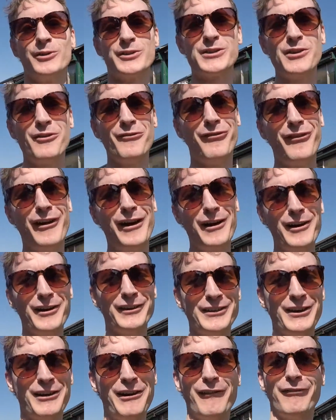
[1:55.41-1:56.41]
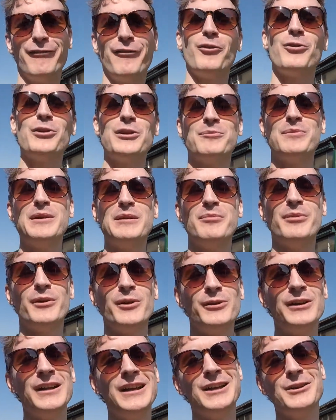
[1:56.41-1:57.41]
So far there are 40
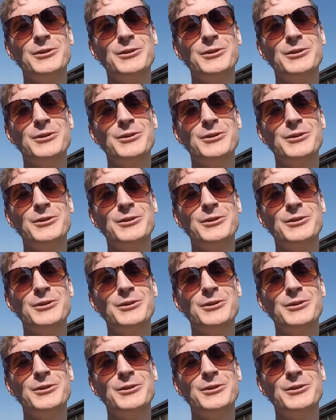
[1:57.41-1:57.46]
people